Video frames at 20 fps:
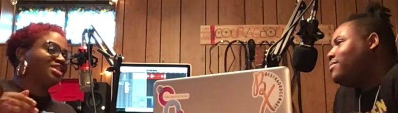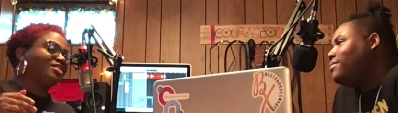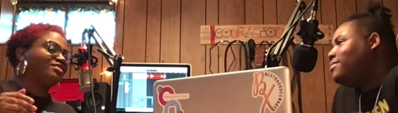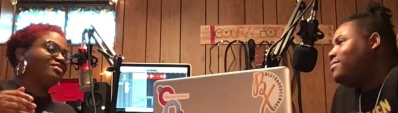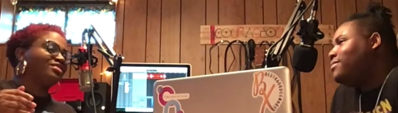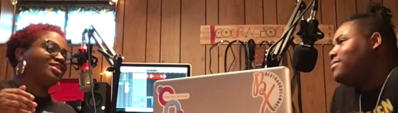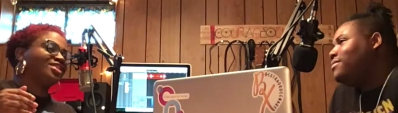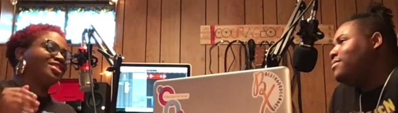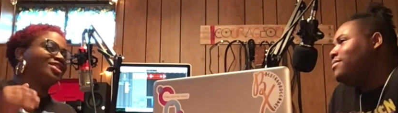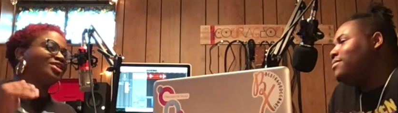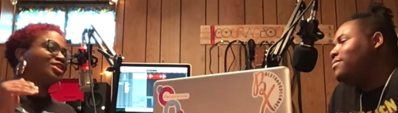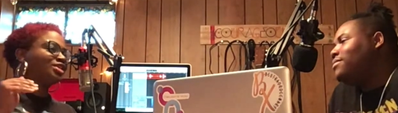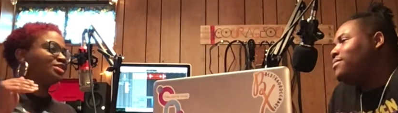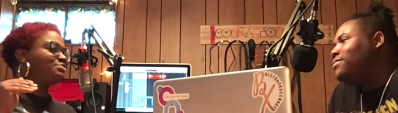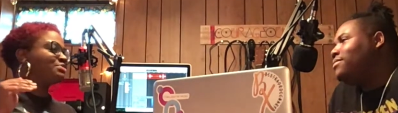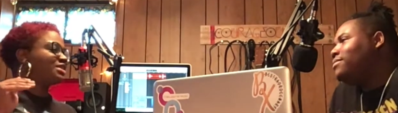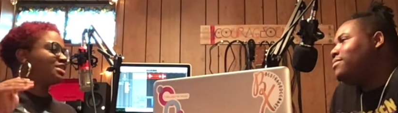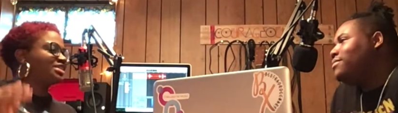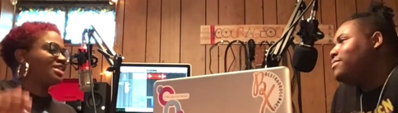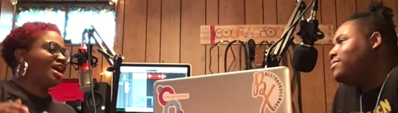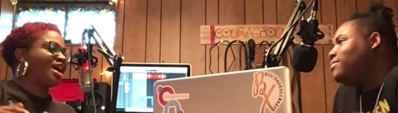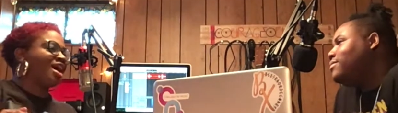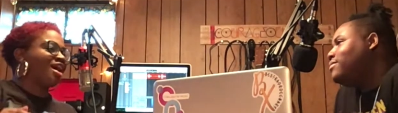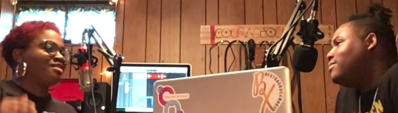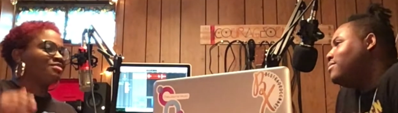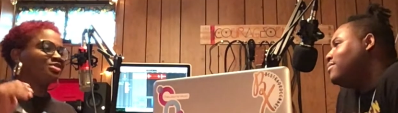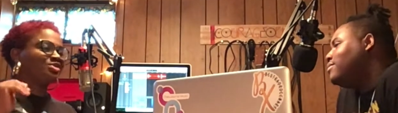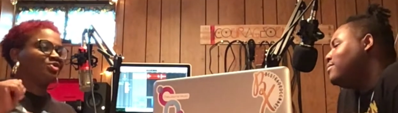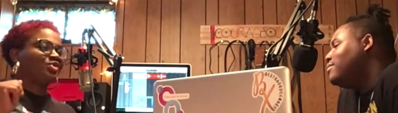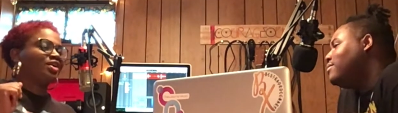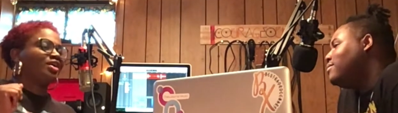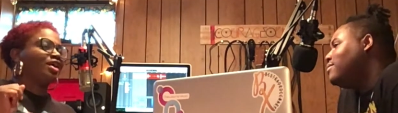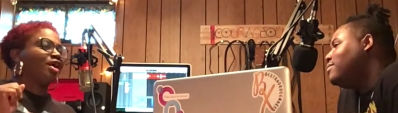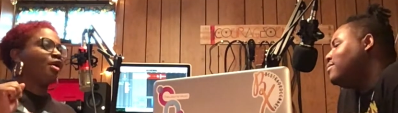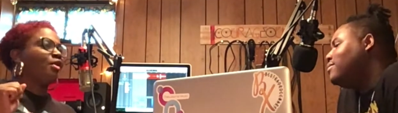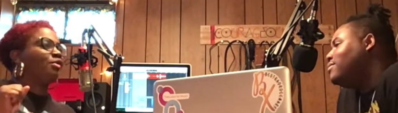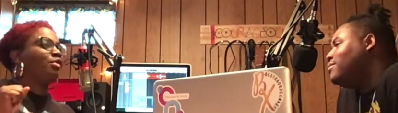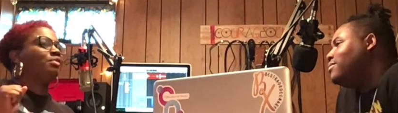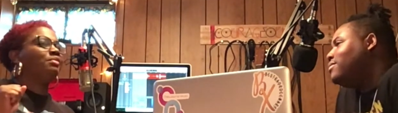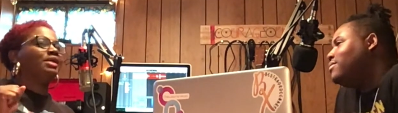Speaker 1: of it. There's been times where I will
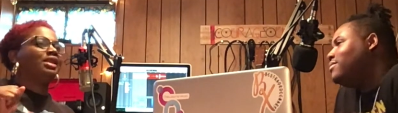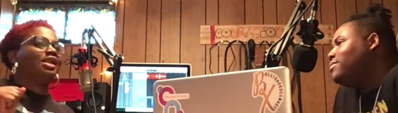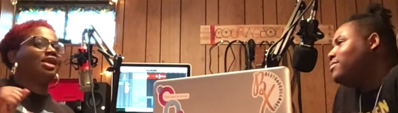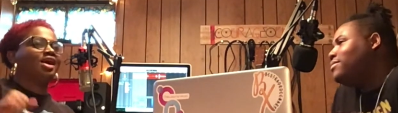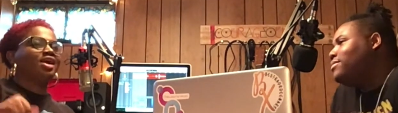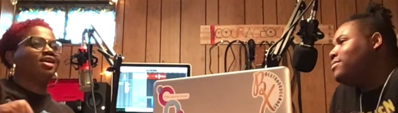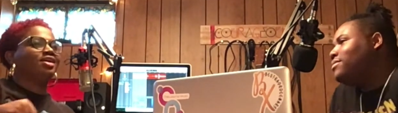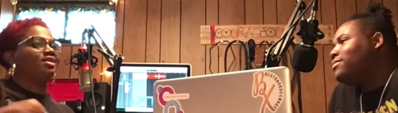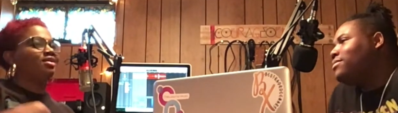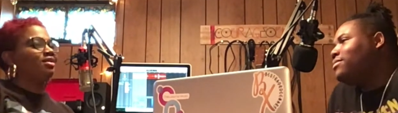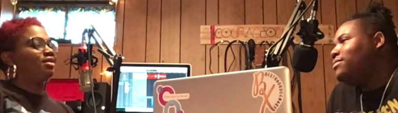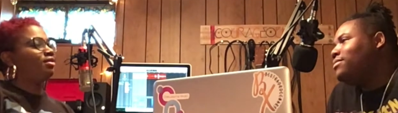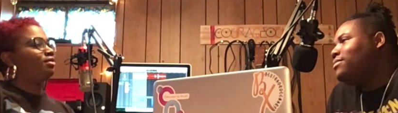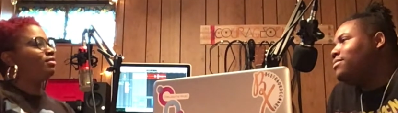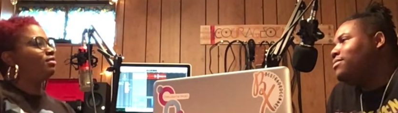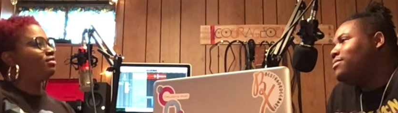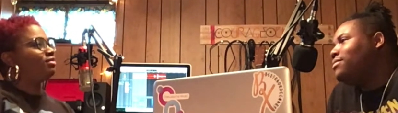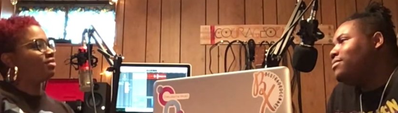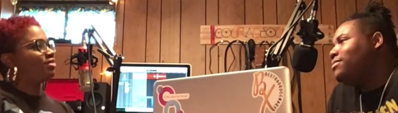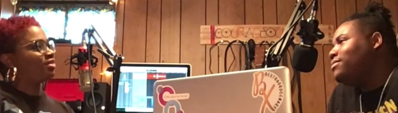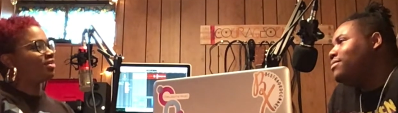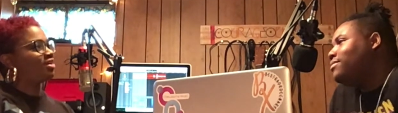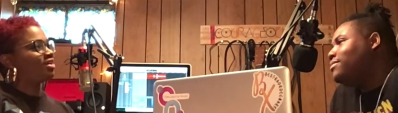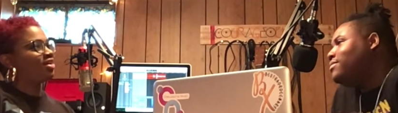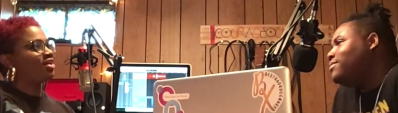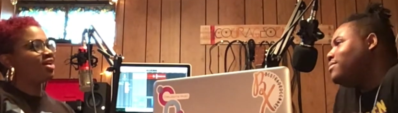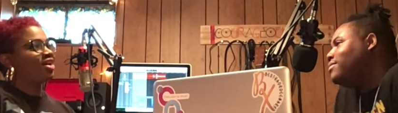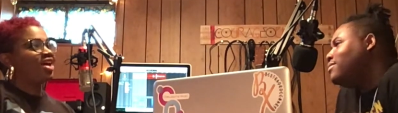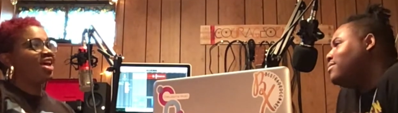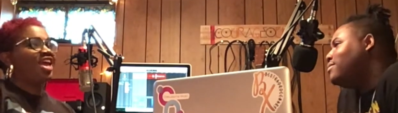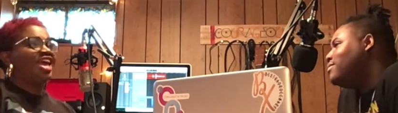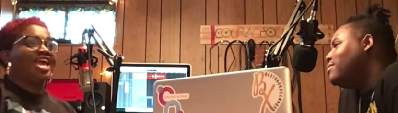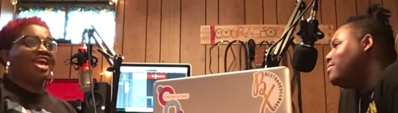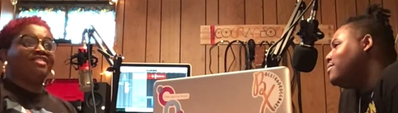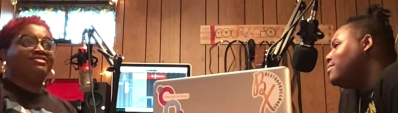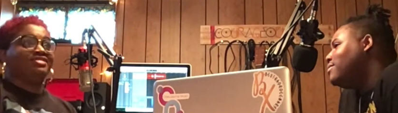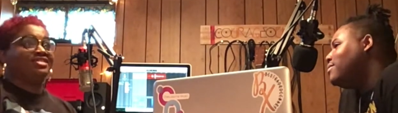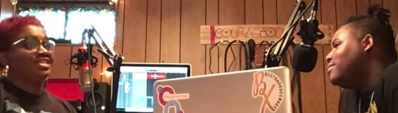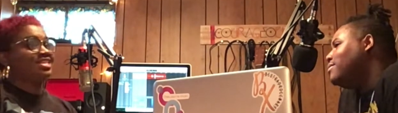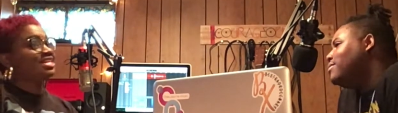be like, yo, if
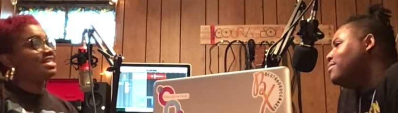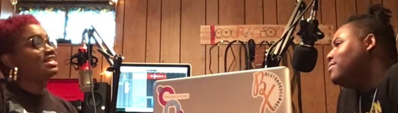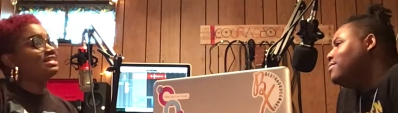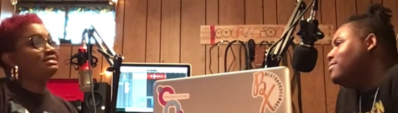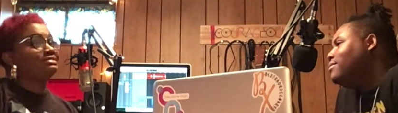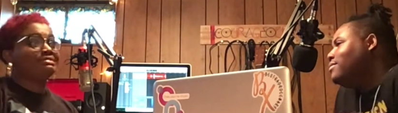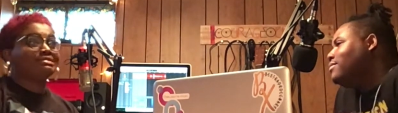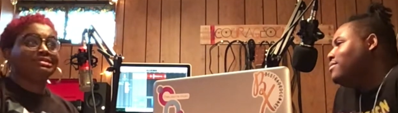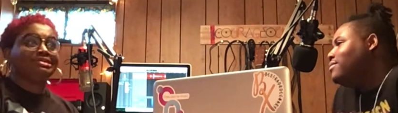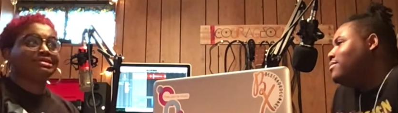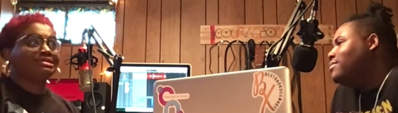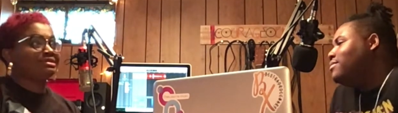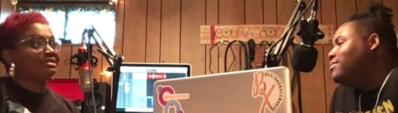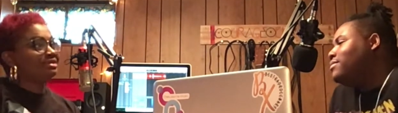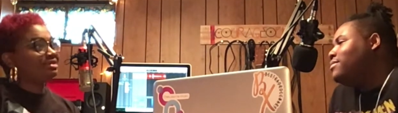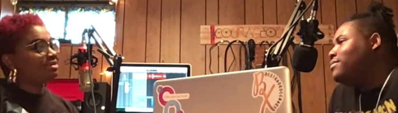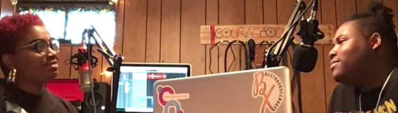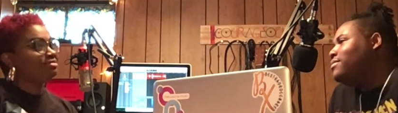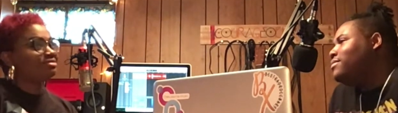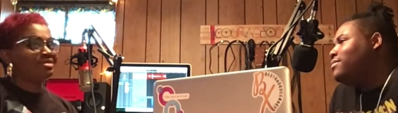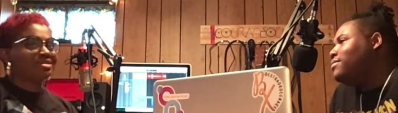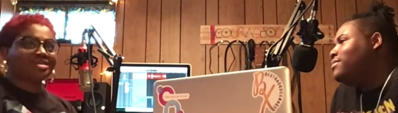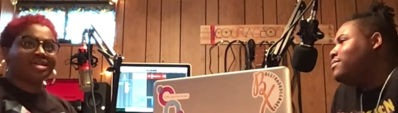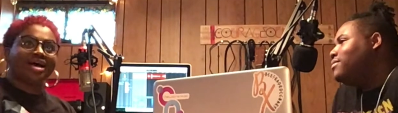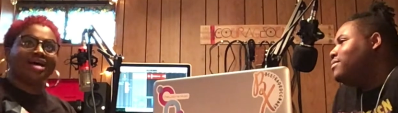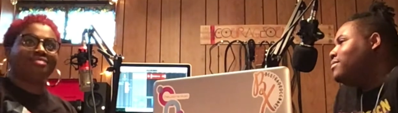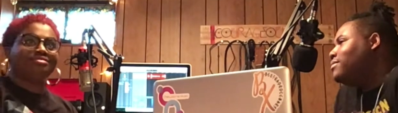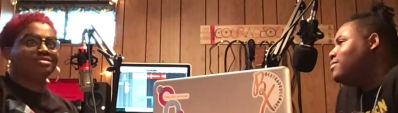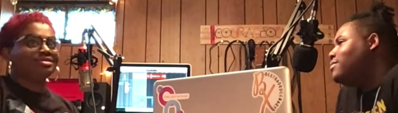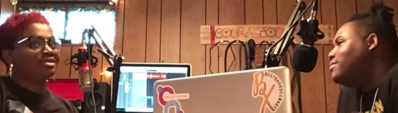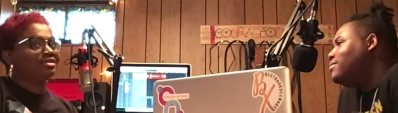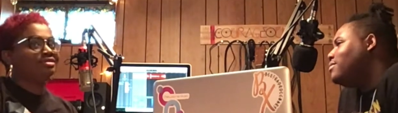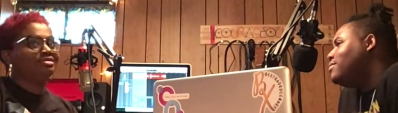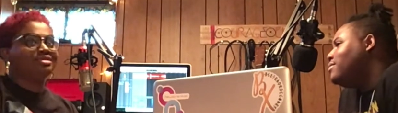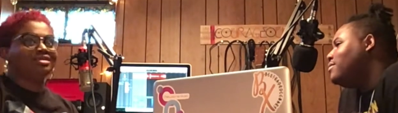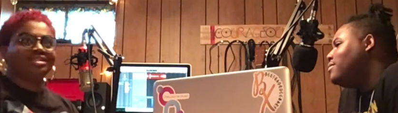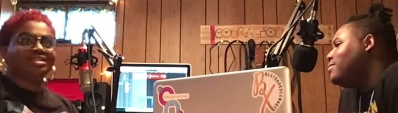this don't stop doing